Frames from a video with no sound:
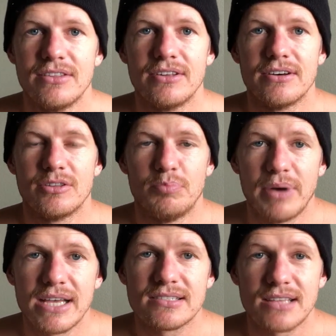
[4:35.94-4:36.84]
the, the
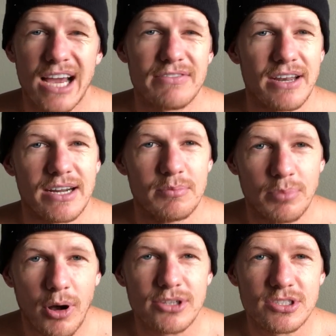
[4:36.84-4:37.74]
best life that I can
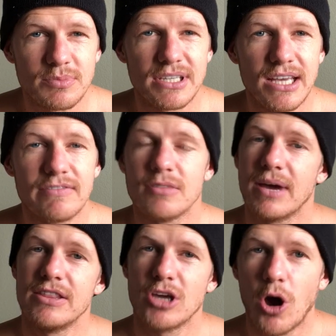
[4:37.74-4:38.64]
possibly give them.
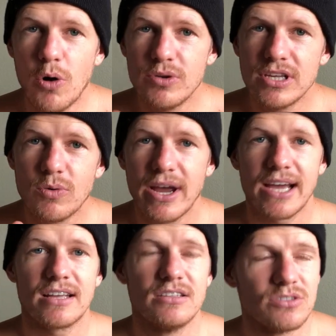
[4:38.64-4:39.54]
And the only way
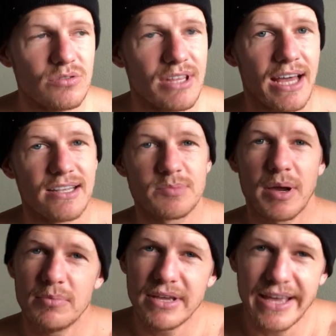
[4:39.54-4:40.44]
I can do that is
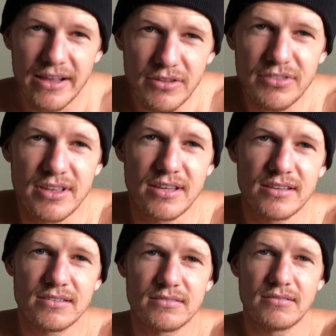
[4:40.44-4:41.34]
by being healthy,
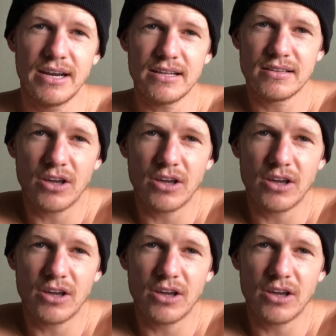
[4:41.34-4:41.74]
right?